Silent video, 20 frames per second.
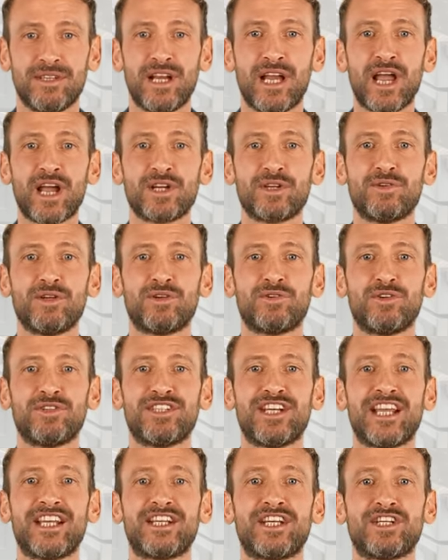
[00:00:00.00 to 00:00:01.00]
Our local
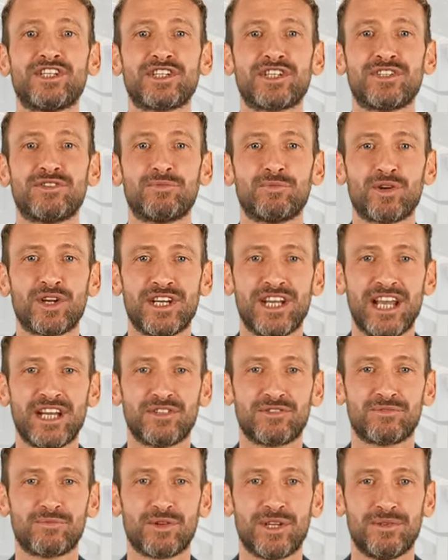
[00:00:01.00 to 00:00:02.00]
technicians work out
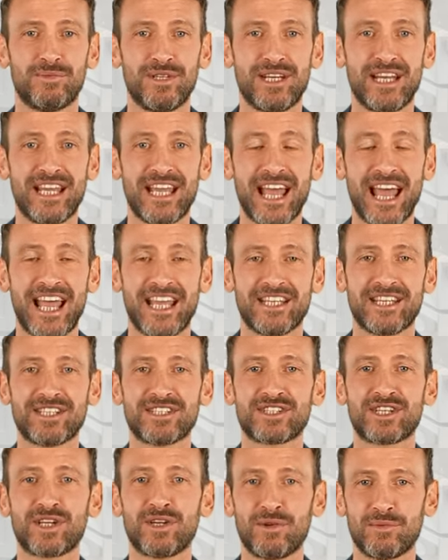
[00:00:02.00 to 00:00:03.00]
of Whitby and the
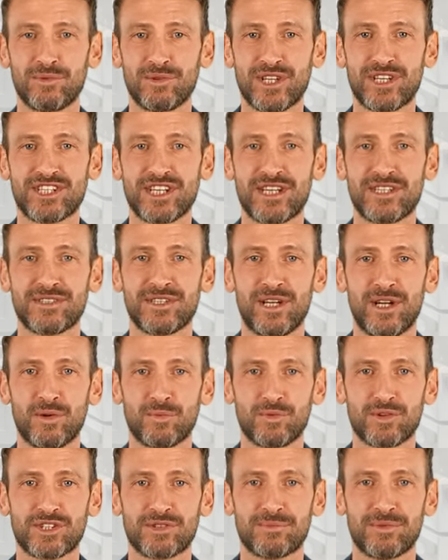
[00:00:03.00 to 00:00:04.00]
Durham region,
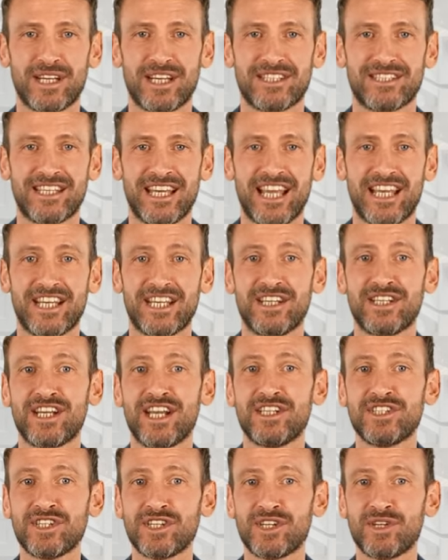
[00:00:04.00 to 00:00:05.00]
which means they can
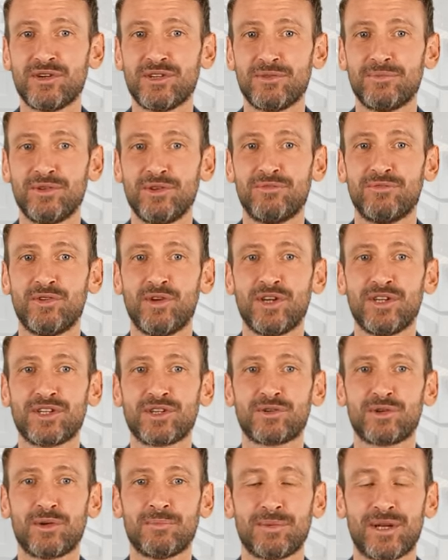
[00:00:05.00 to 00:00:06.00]
get to you to perform
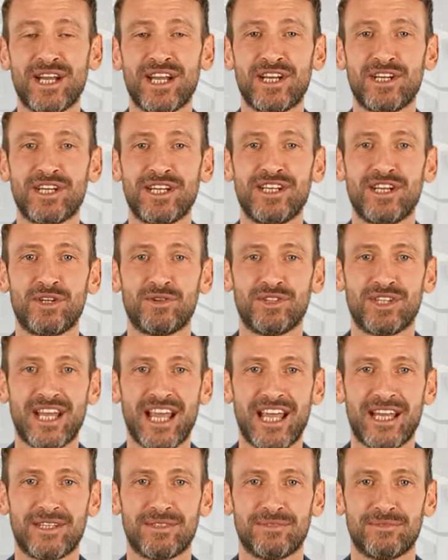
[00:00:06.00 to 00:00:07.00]
your repair in no
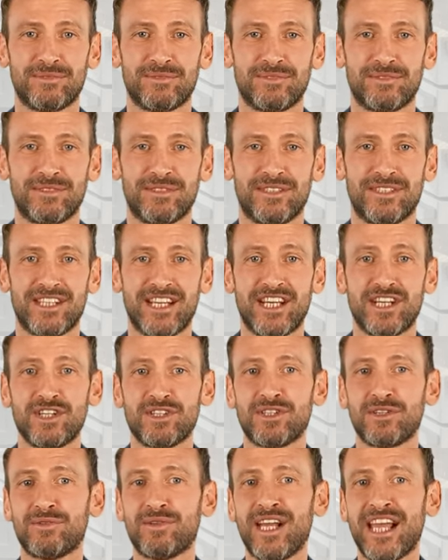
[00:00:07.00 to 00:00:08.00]
time. They are
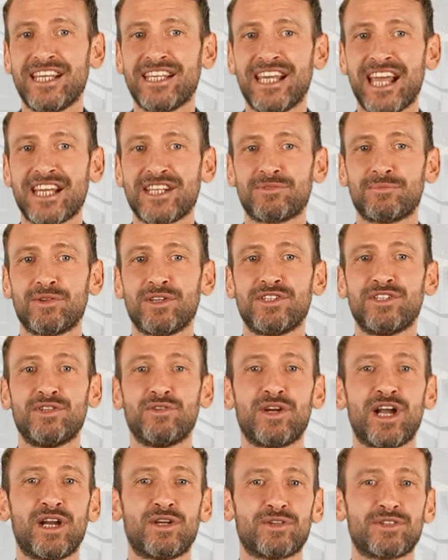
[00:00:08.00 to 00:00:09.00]
the best experts
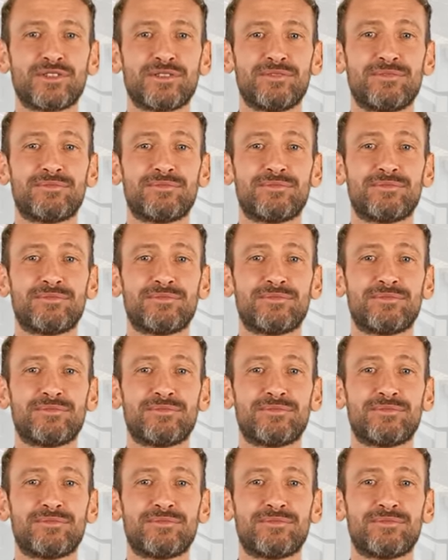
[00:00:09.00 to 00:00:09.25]
around.